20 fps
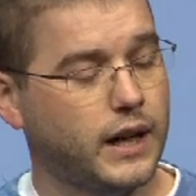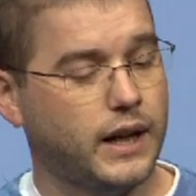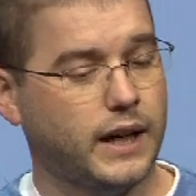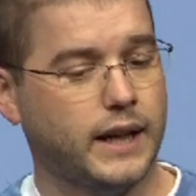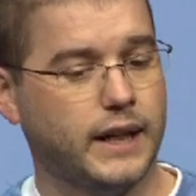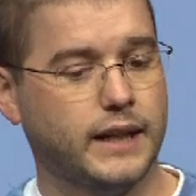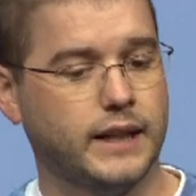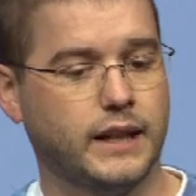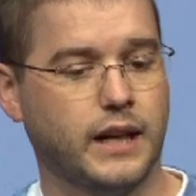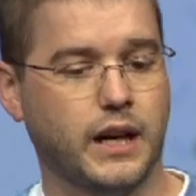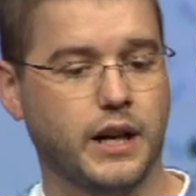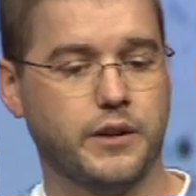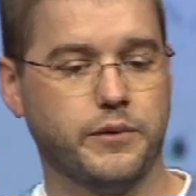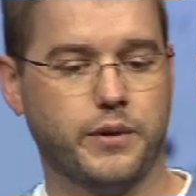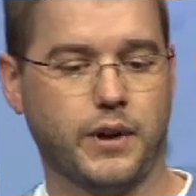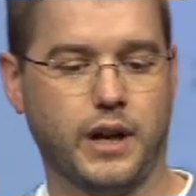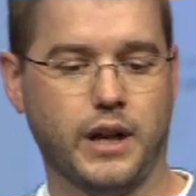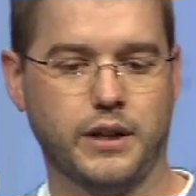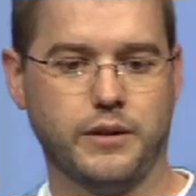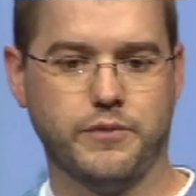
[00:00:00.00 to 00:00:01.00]

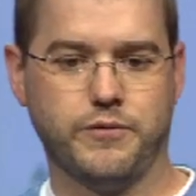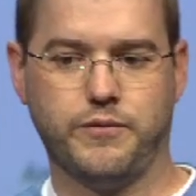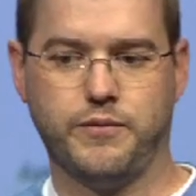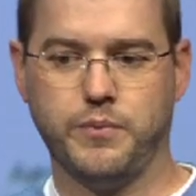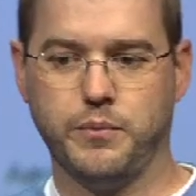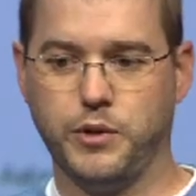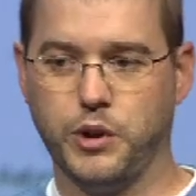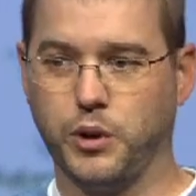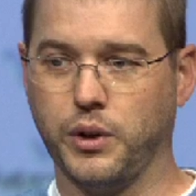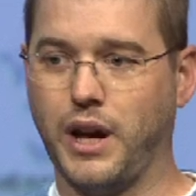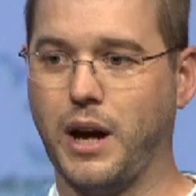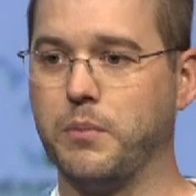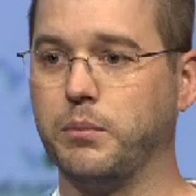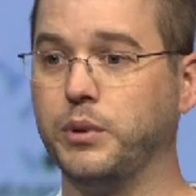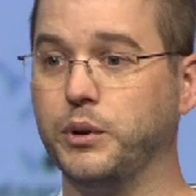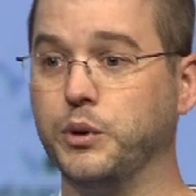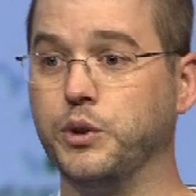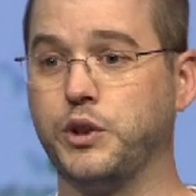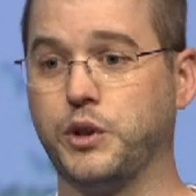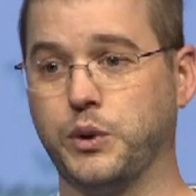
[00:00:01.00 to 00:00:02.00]
That
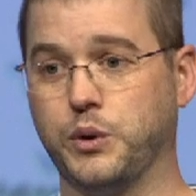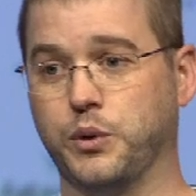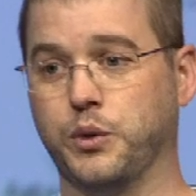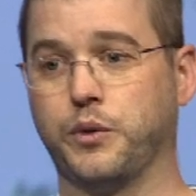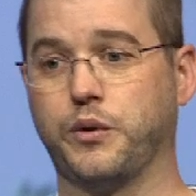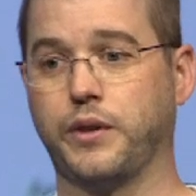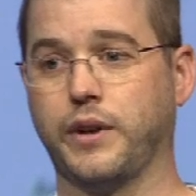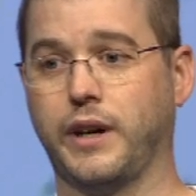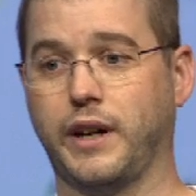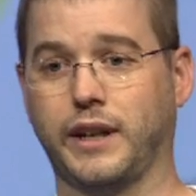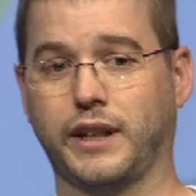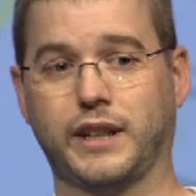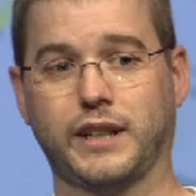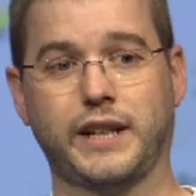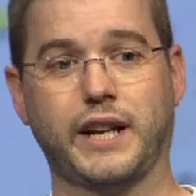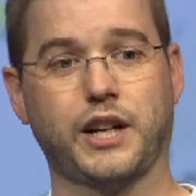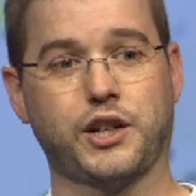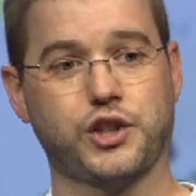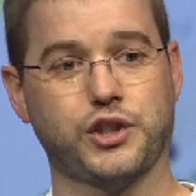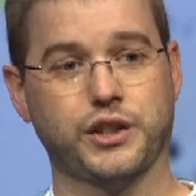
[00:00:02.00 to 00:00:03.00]
Bluetooth
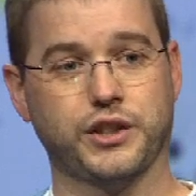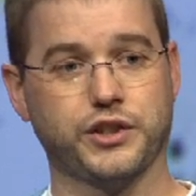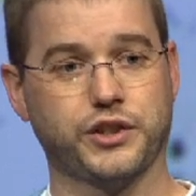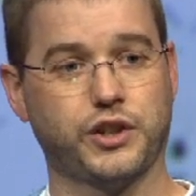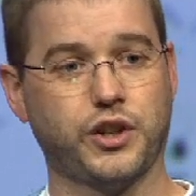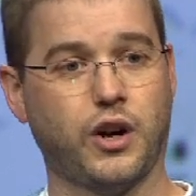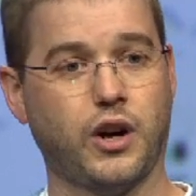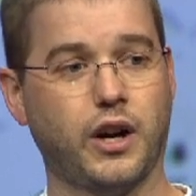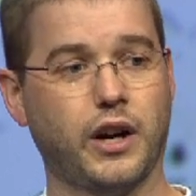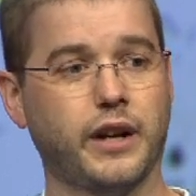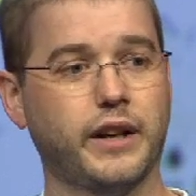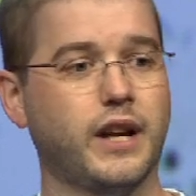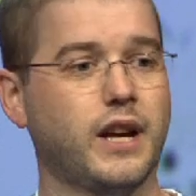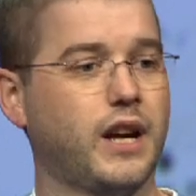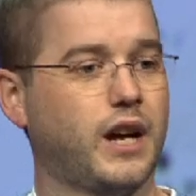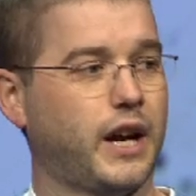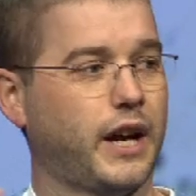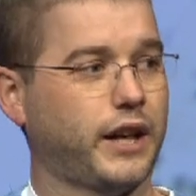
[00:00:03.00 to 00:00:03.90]
connection is gone.